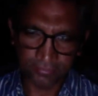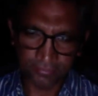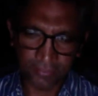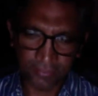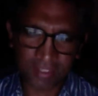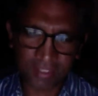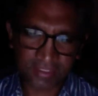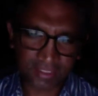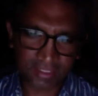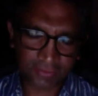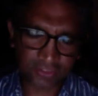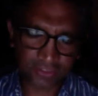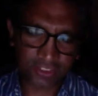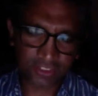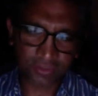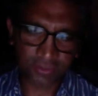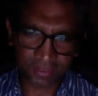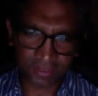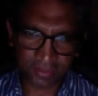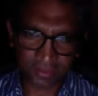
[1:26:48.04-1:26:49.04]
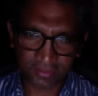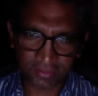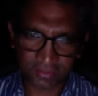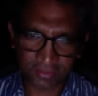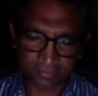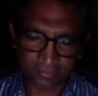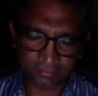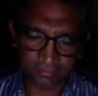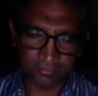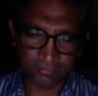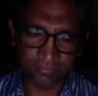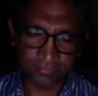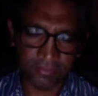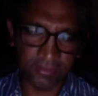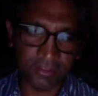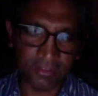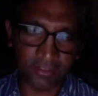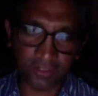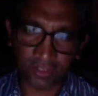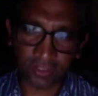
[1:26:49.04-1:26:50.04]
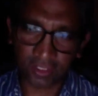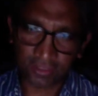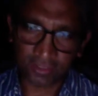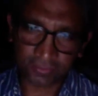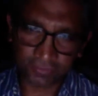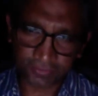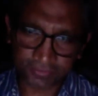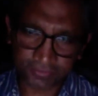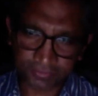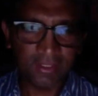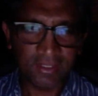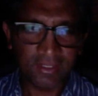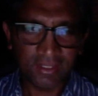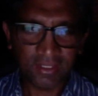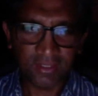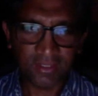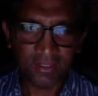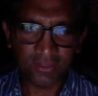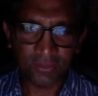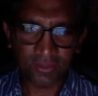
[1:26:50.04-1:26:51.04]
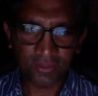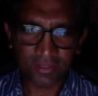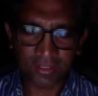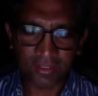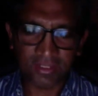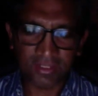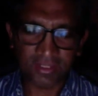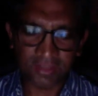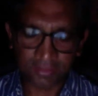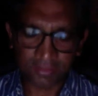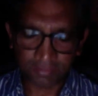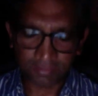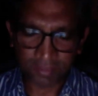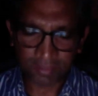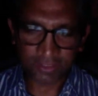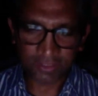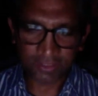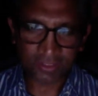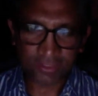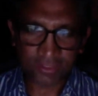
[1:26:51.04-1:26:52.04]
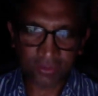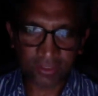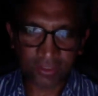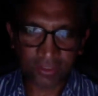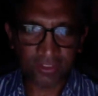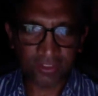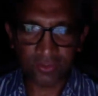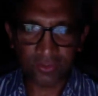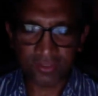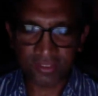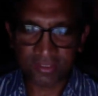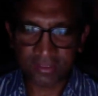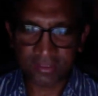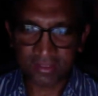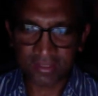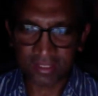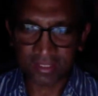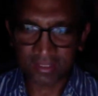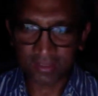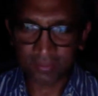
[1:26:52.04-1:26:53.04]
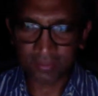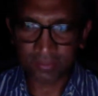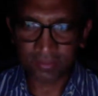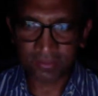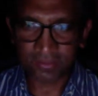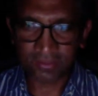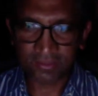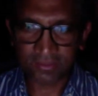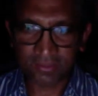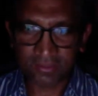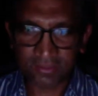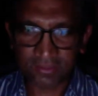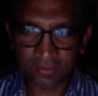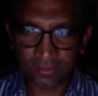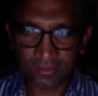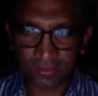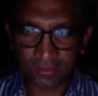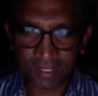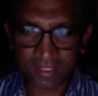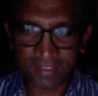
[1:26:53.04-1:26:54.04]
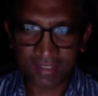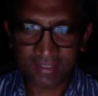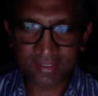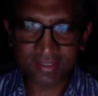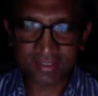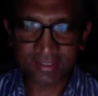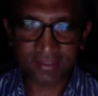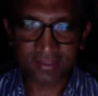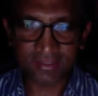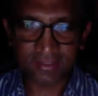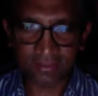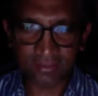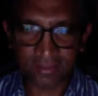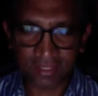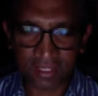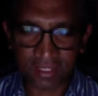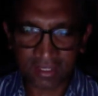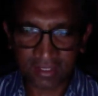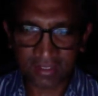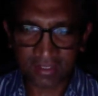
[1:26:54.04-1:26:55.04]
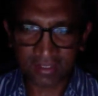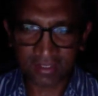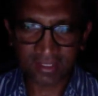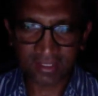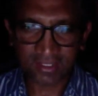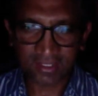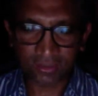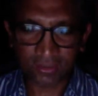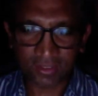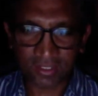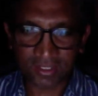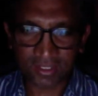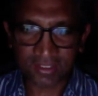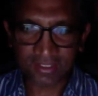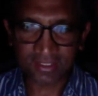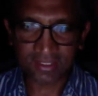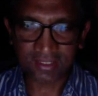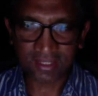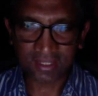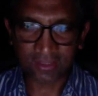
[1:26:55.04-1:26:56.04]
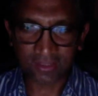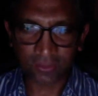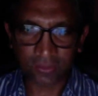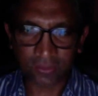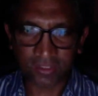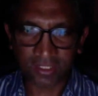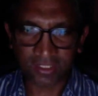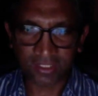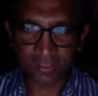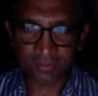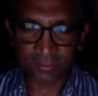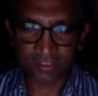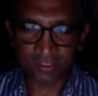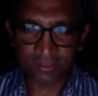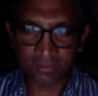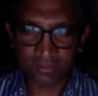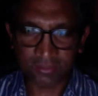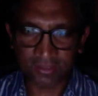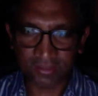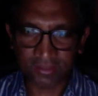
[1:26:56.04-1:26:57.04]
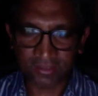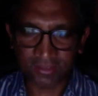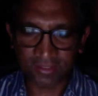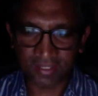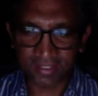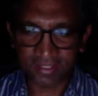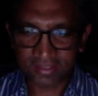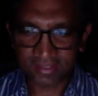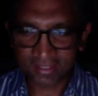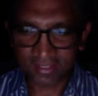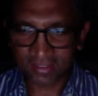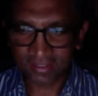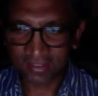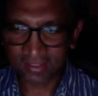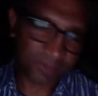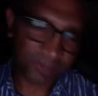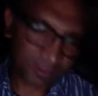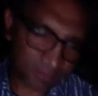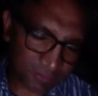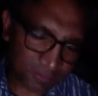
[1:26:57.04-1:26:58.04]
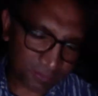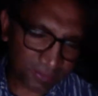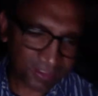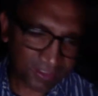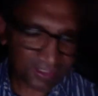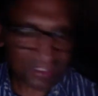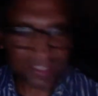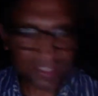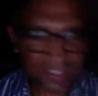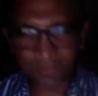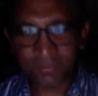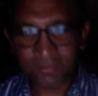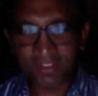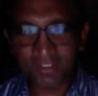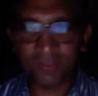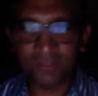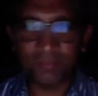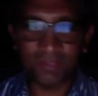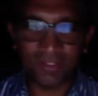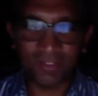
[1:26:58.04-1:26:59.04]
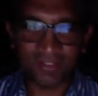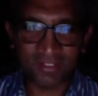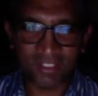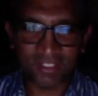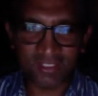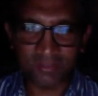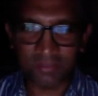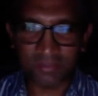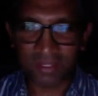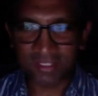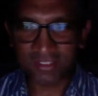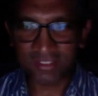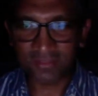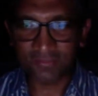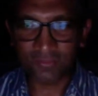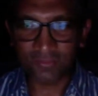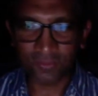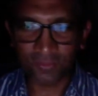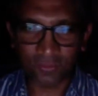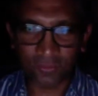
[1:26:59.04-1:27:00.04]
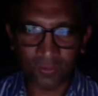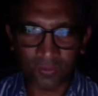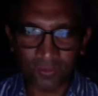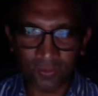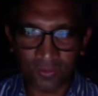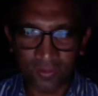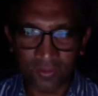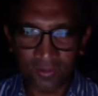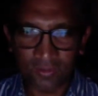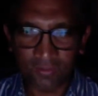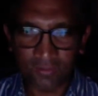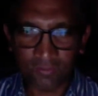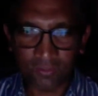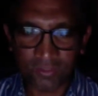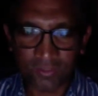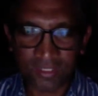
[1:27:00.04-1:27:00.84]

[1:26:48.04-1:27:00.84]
as I've shown in the in the graph, it you in the picture, you can use an enalapril or A C E, uh, thiazide or thiazide-like or calcium channel blocker. That said, probably a calcium channel blocker is best for, for